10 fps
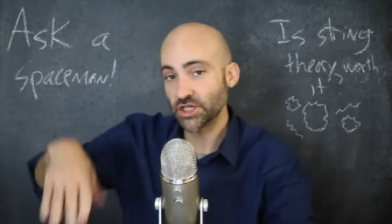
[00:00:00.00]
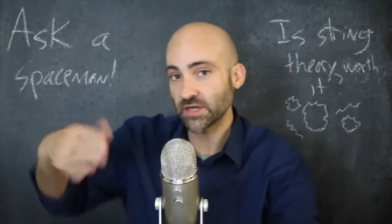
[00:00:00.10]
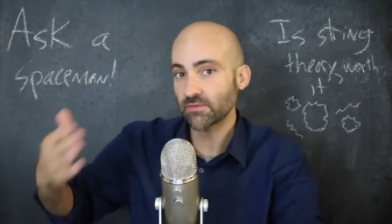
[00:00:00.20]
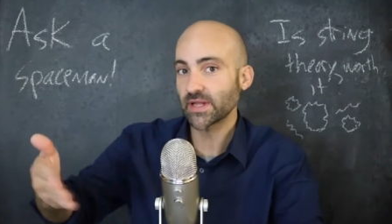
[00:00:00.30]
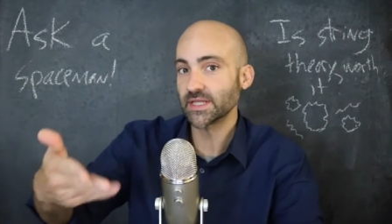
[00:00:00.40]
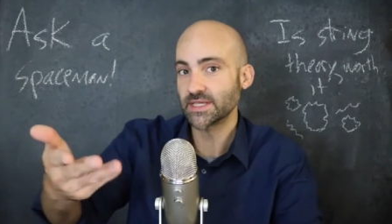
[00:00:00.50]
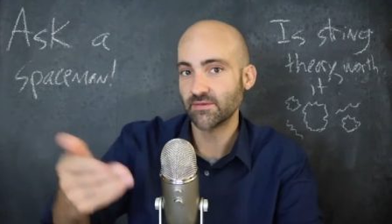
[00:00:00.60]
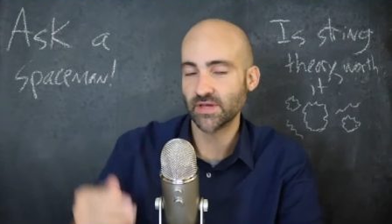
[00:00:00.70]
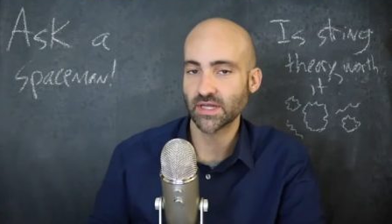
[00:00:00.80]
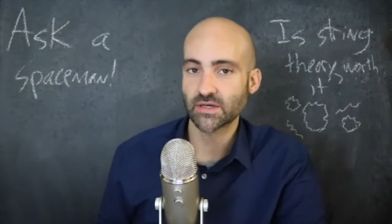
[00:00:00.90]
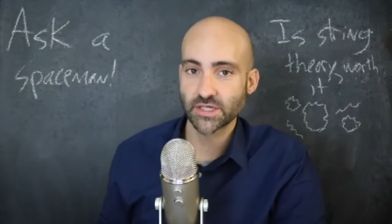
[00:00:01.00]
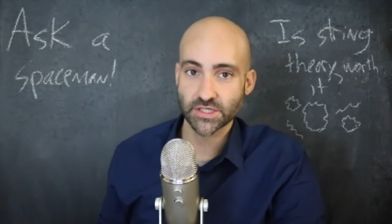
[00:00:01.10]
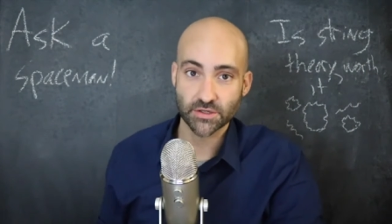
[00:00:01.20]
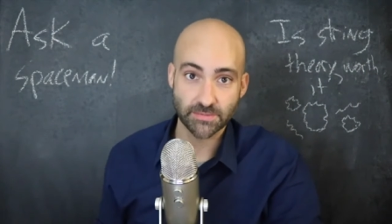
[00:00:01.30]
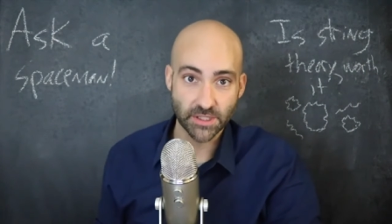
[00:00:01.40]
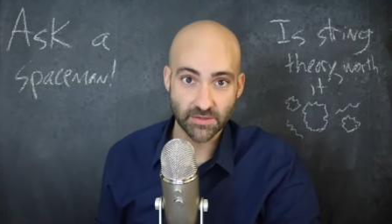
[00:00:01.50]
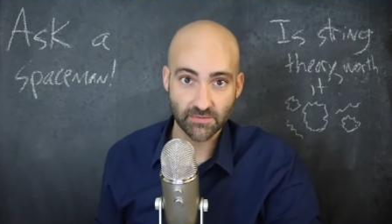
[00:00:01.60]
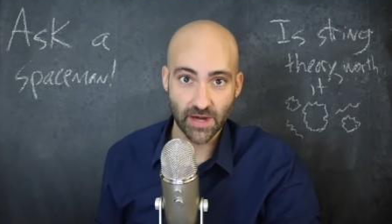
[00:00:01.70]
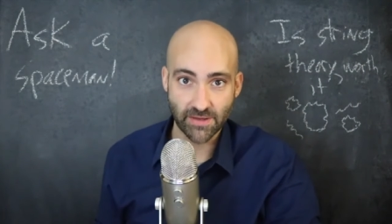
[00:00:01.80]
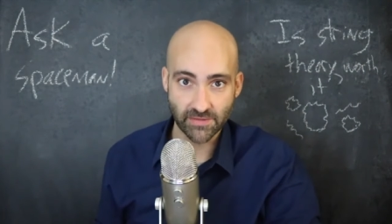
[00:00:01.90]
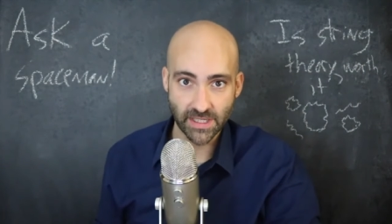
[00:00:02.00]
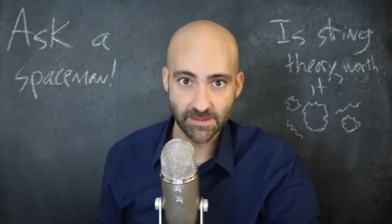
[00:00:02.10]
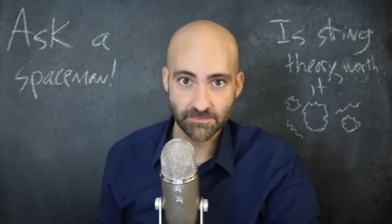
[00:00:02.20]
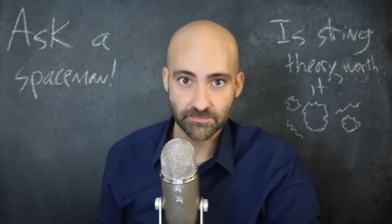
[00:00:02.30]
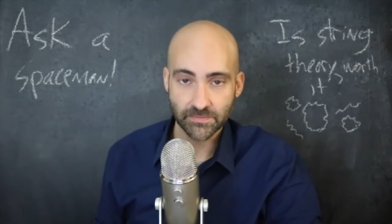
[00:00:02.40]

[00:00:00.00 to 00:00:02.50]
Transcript: General relativity, our description of gravity,